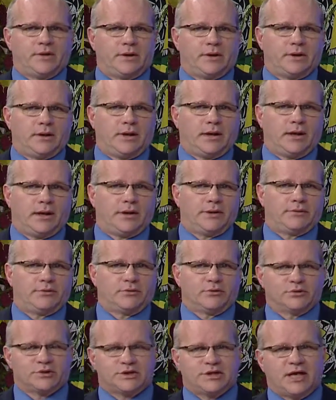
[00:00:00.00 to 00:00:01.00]

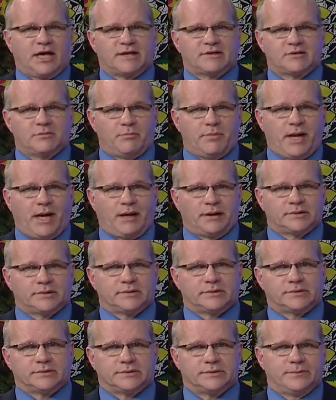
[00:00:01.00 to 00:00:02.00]
there's checks and
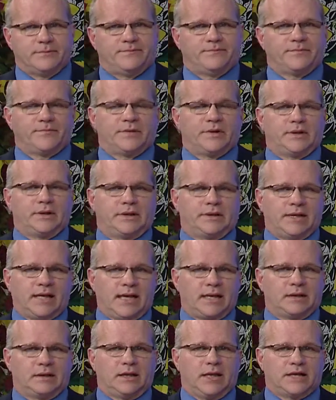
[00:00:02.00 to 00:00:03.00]
balances in
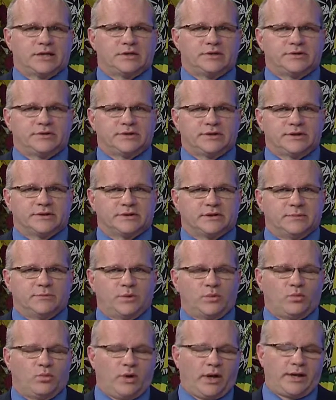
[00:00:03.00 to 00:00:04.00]
that election
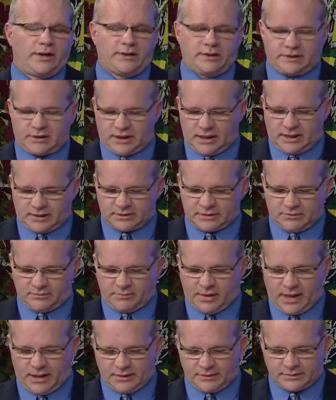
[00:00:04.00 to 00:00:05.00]
system. And one of the checks
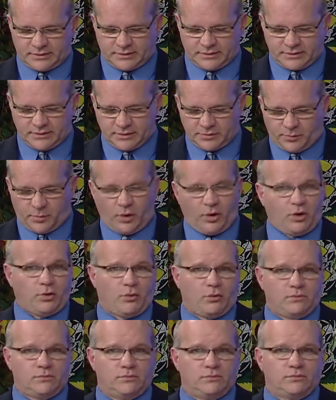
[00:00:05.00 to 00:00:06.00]
and balances is
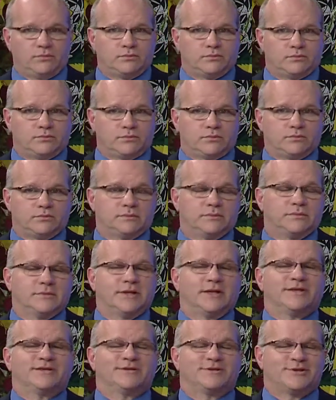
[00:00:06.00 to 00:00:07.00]
poll,
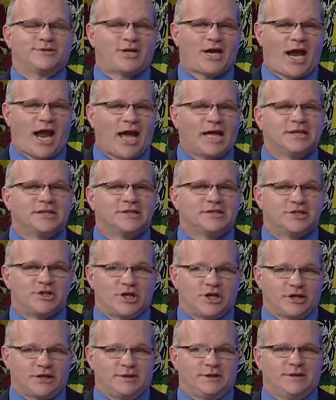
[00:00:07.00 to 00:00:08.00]
is
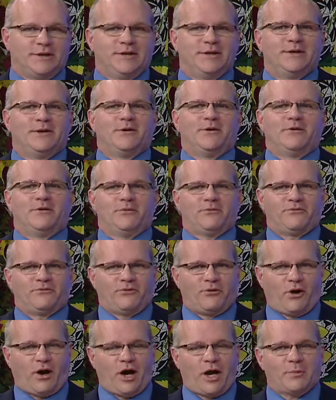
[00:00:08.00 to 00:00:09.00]
challenging
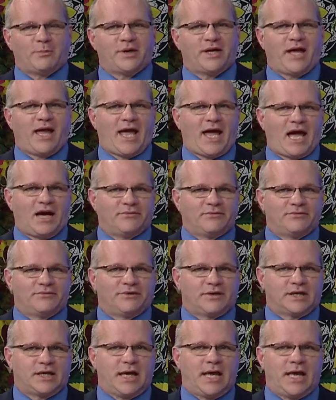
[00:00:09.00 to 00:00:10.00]
for on behalf
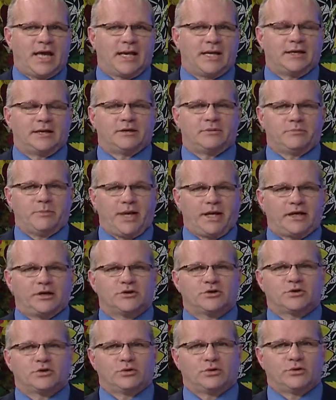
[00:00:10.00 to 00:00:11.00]
of a candidate,
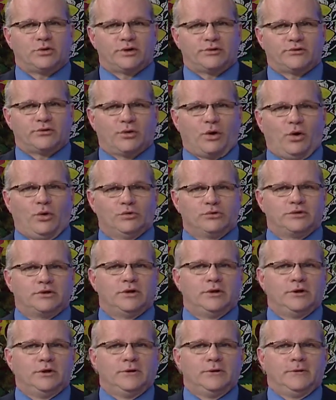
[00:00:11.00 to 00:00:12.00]
making sure that those
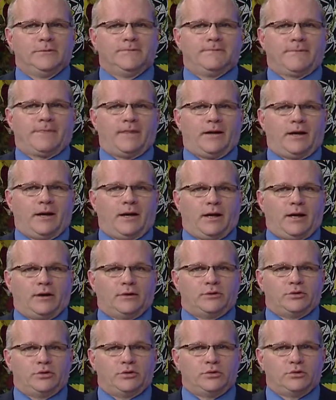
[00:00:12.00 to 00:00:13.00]

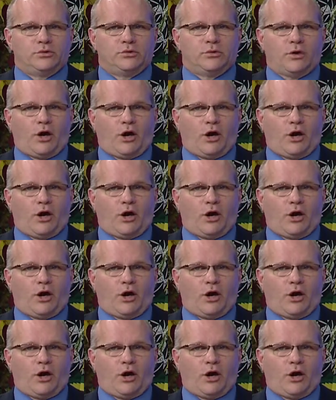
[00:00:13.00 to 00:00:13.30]
who